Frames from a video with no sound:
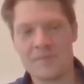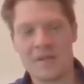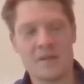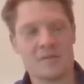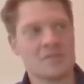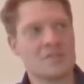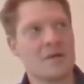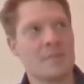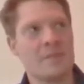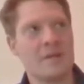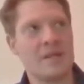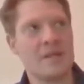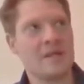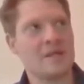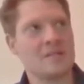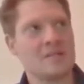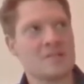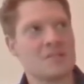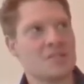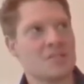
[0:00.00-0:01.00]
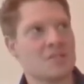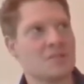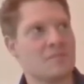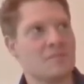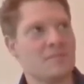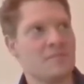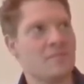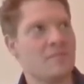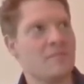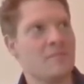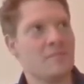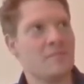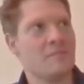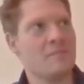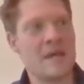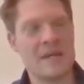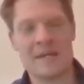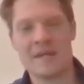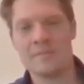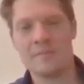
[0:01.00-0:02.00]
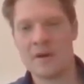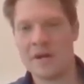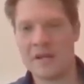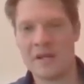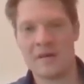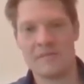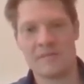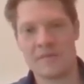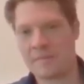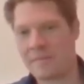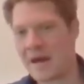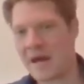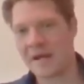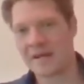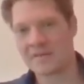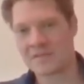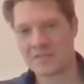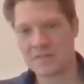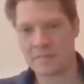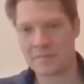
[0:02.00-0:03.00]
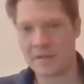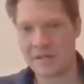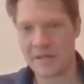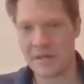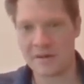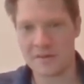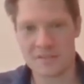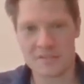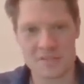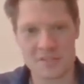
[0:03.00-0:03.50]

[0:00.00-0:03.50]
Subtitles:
somebody is just making money off the back of somebody else.